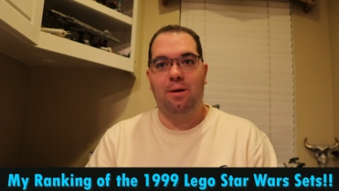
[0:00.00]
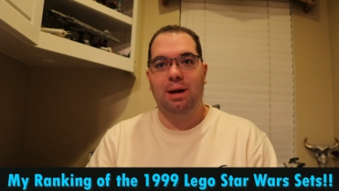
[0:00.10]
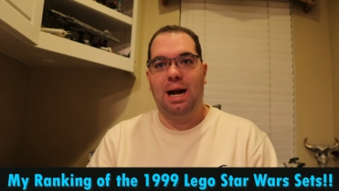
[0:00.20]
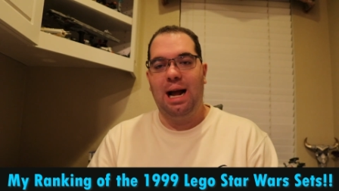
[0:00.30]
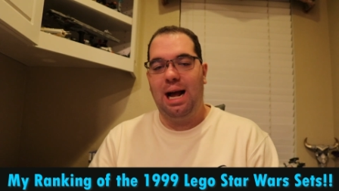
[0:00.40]

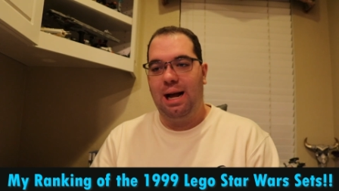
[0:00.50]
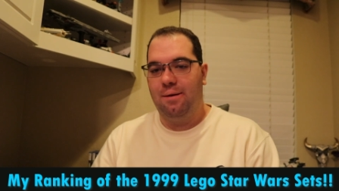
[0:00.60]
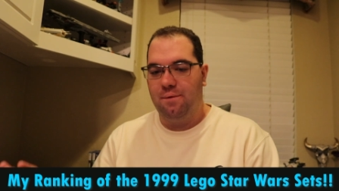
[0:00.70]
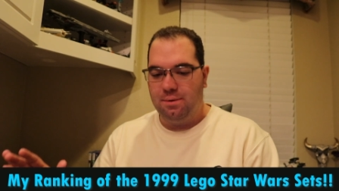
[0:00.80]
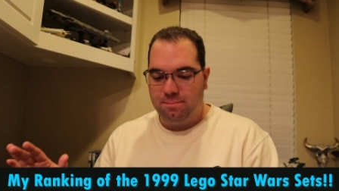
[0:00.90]
I
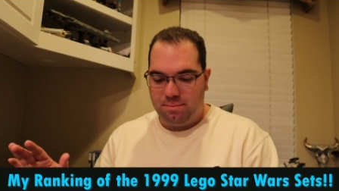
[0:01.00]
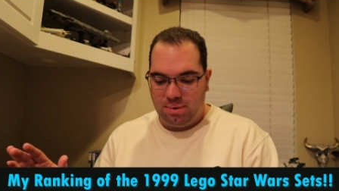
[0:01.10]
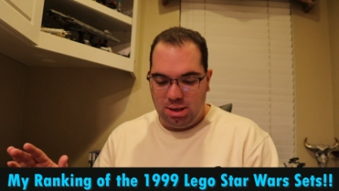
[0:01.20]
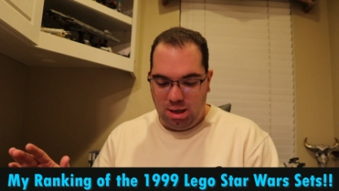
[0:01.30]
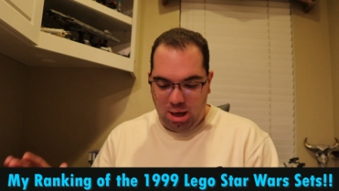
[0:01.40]
have
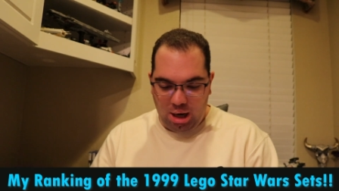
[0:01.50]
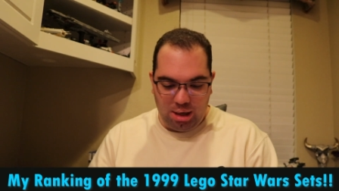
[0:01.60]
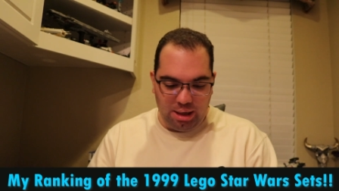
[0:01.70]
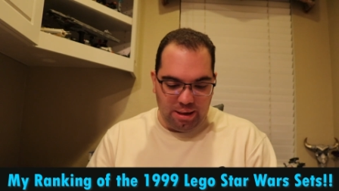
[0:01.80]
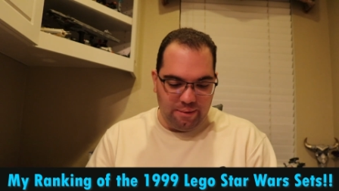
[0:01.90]

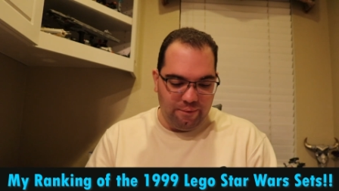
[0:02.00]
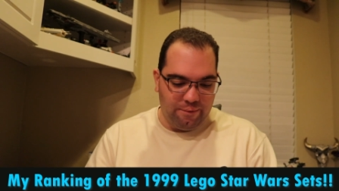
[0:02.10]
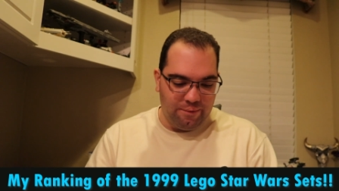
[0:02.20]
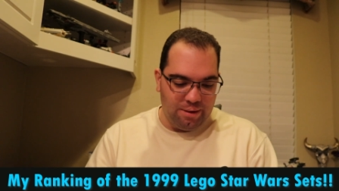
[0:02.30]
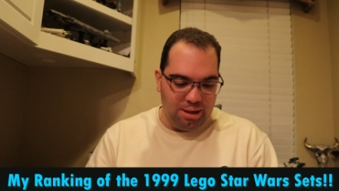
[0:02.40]
all
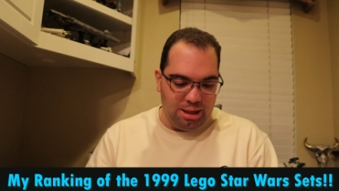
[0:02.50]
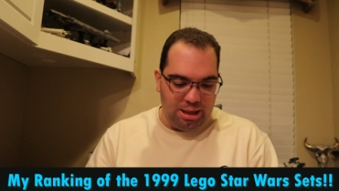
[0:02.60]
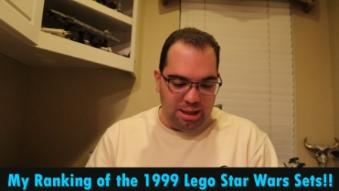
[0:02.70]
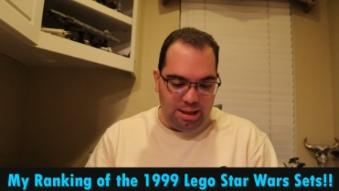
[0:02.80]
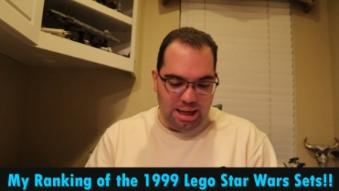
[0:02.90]
of
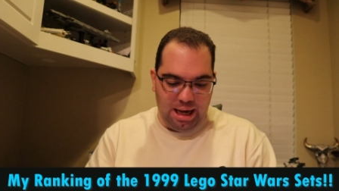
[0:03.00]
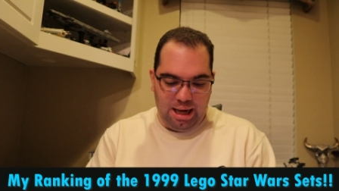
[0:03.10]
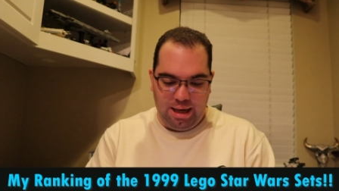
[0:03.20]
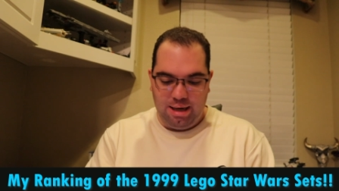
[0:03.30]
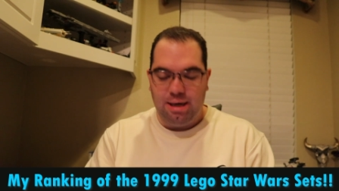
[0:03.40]

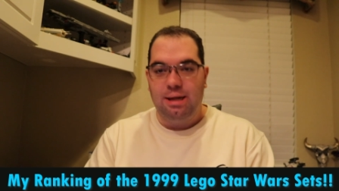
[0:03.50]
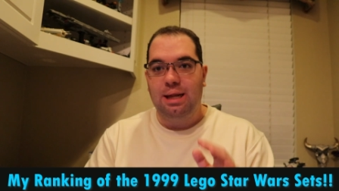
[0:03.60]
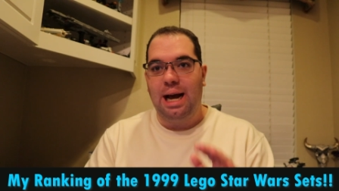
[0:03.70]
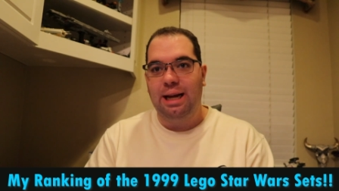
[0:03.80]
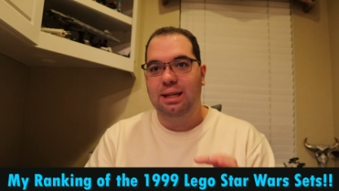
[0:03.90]
the
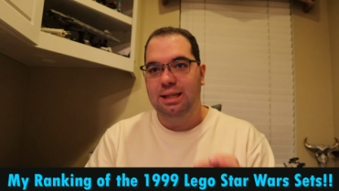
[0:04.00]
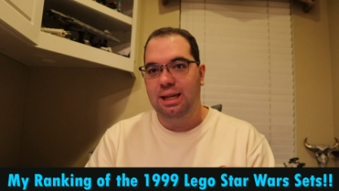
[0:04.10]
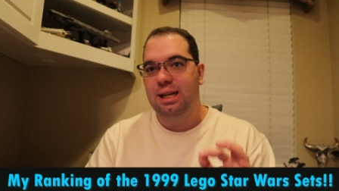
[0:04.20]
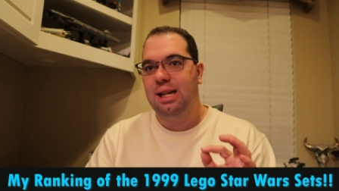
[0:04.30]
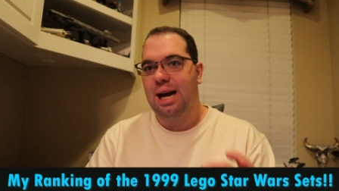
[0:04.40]

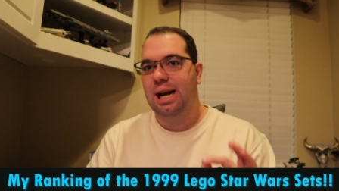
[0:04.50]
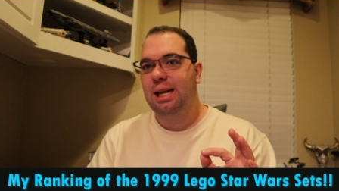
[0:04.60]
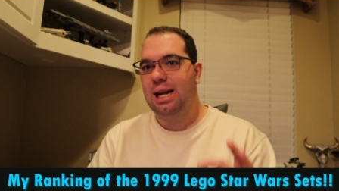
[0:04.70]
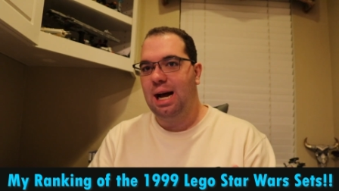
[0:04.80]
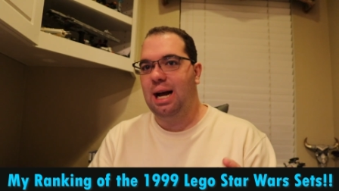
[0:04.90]

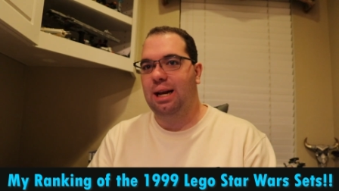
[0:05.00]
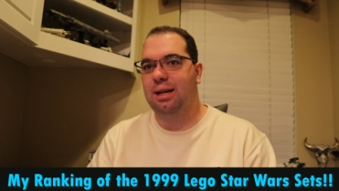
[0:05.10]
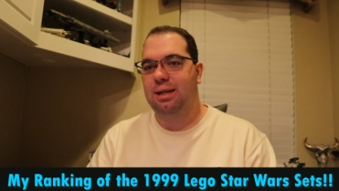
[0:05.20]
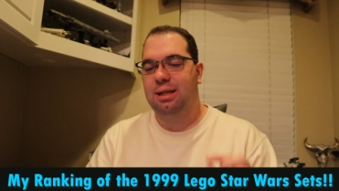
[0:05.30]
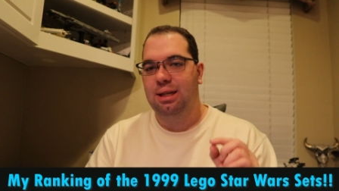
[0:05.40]

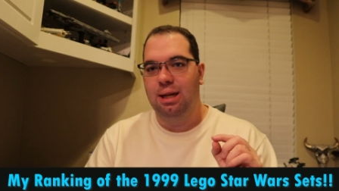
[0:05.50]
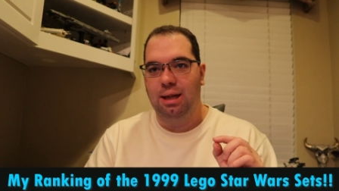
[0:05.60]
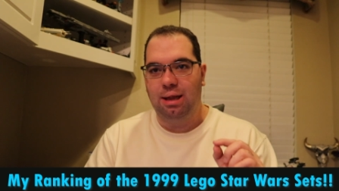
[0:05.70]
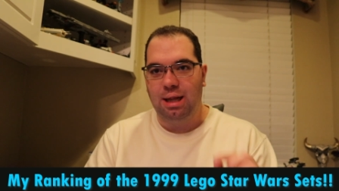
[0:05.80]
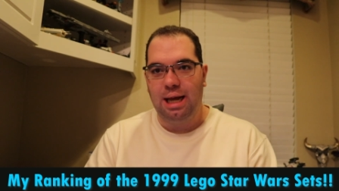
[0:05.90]
1999
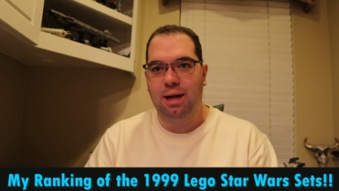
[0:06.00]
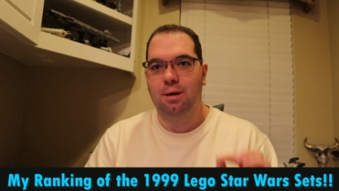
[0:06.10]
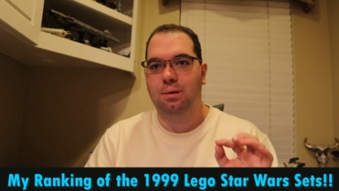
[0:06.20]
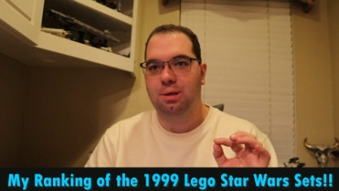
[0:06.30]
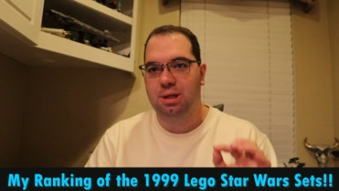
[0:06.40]

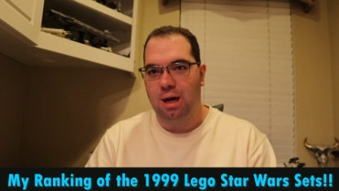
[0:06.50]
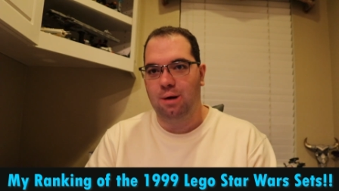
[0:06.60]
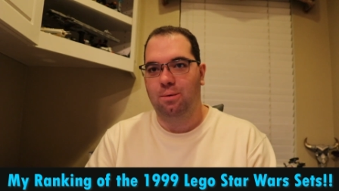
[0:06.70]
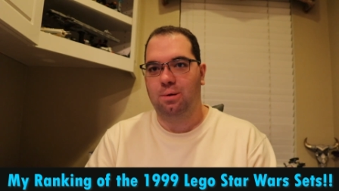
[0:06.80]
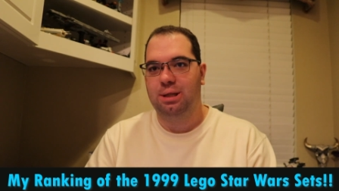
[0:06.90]
LEGO
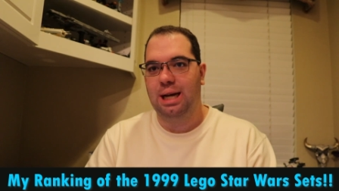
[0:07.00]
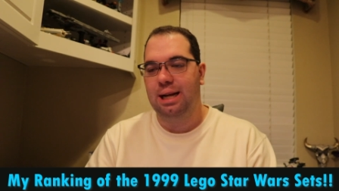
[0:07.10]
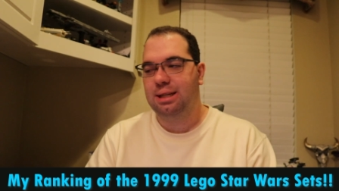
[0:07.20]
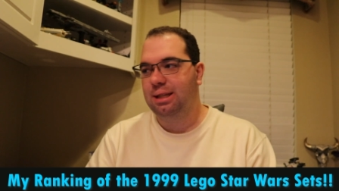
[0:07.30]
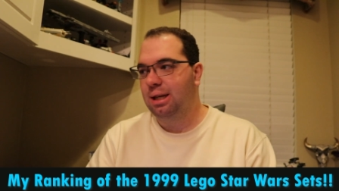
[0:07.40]
Star Wars
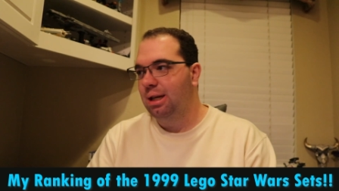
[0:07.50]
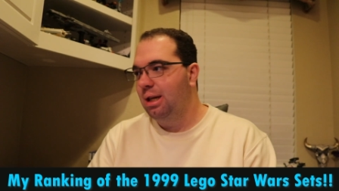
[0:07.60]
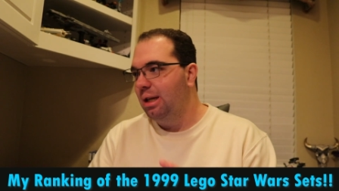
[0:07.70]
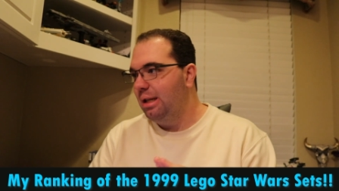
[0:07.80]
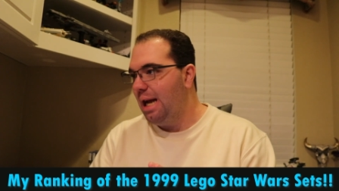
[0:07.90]
sets.
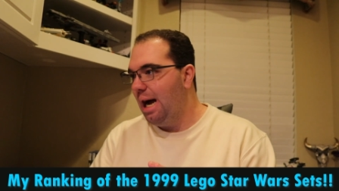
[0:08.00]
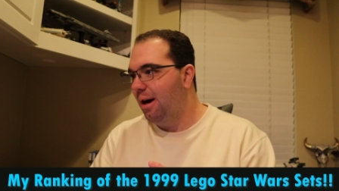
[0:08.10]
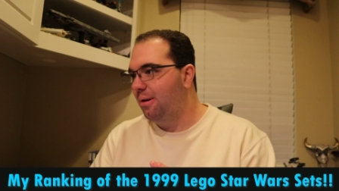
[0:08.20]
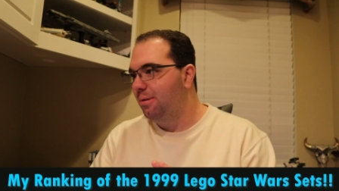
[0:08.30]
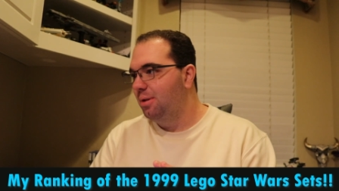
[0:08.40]

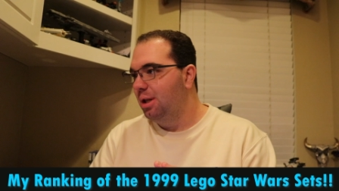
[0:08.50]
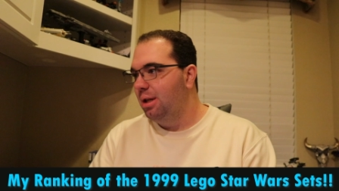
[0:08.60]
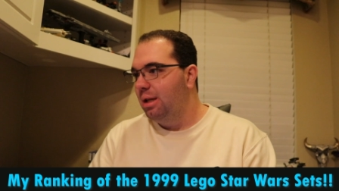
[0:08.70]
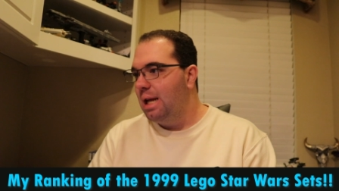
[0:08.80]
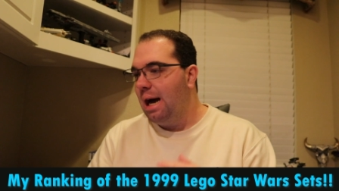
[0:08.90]
Now,
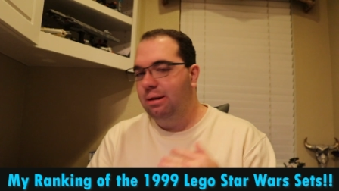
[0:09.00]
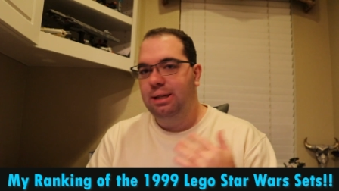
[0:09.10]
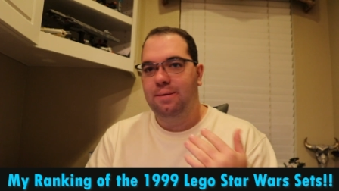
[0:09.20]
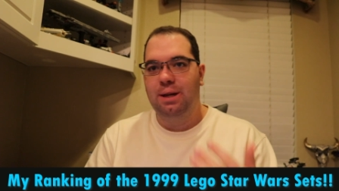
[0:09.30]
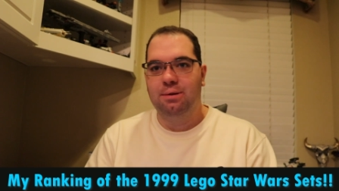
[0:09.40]
how
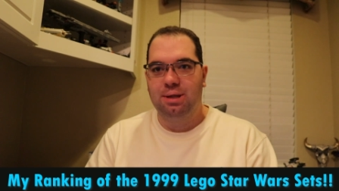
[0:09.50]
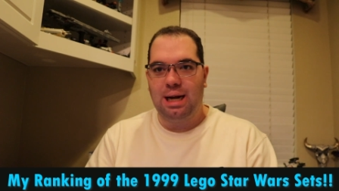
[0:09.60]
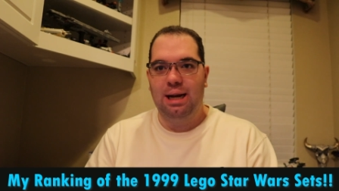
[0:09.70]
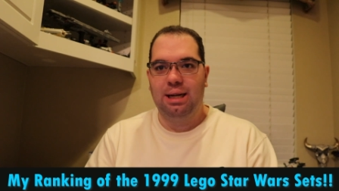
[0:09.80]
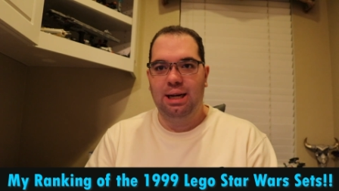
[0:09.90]
these videos are
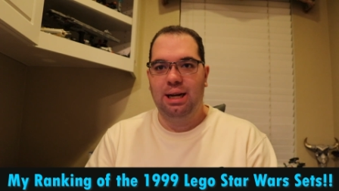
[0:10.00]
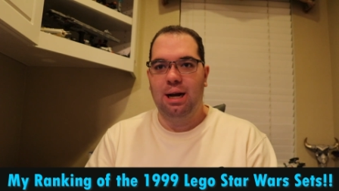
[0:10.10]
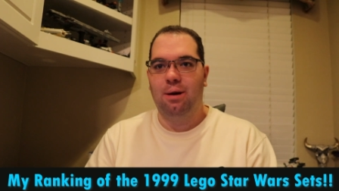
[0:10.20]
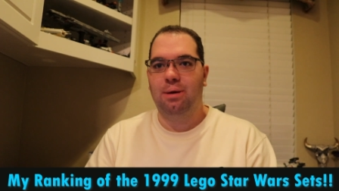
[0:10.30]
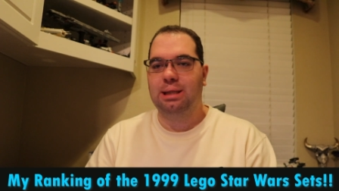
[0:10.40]
kind of going to
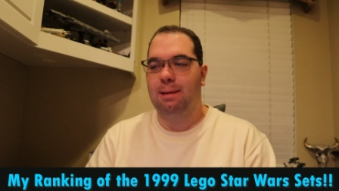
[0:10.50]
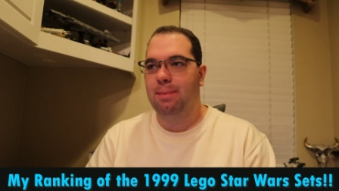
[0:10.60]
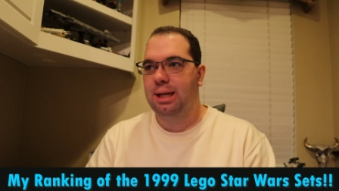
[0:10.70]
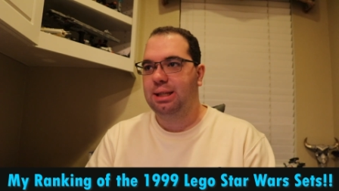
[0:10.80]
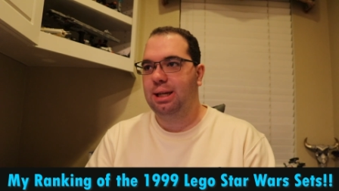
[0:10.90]
go is I'm
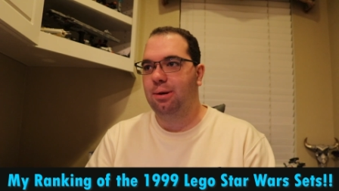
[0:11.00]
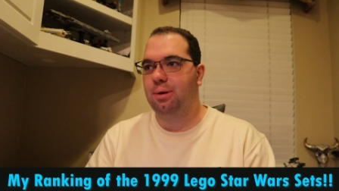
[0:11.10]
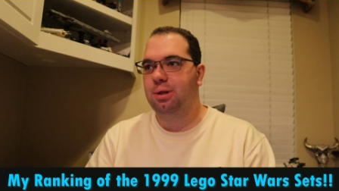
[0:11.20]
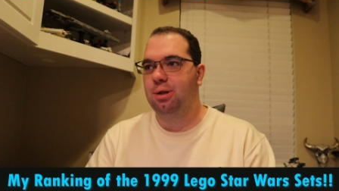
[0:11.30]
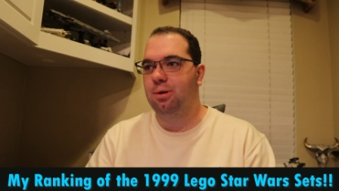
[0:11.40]
basically
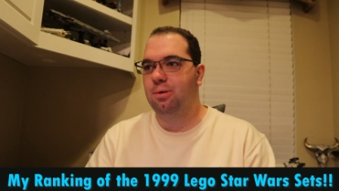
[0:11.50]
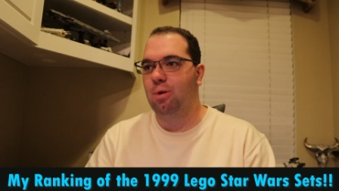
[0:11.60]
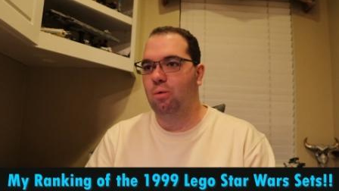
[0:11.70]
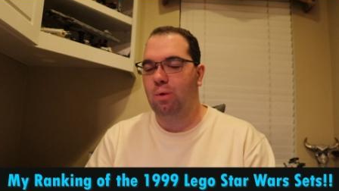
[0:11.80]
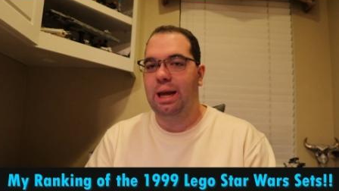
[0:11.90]
going
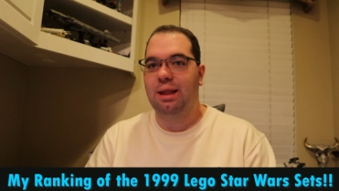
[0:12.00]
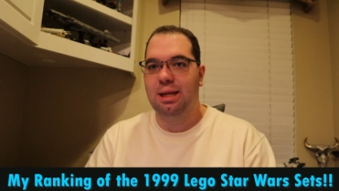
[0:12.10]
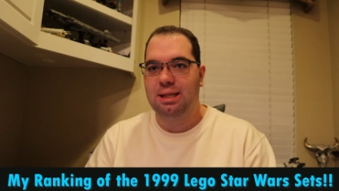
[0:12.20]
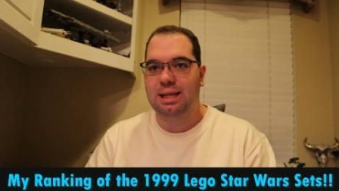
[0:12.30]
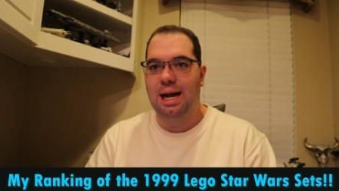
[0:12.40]
to rank
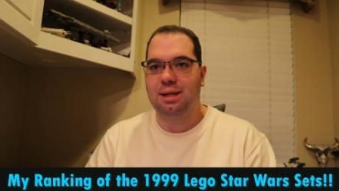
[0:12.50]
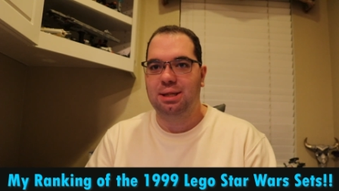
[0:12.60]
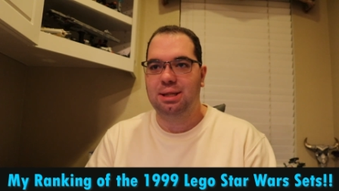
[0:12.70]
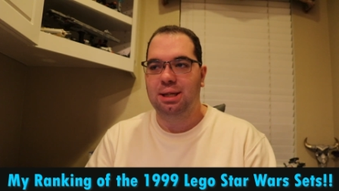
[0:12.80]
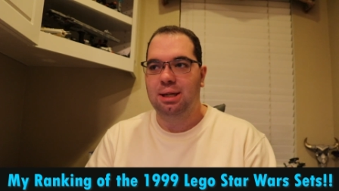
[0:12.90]
these
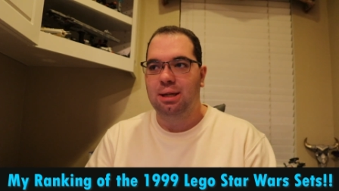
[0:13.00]
sets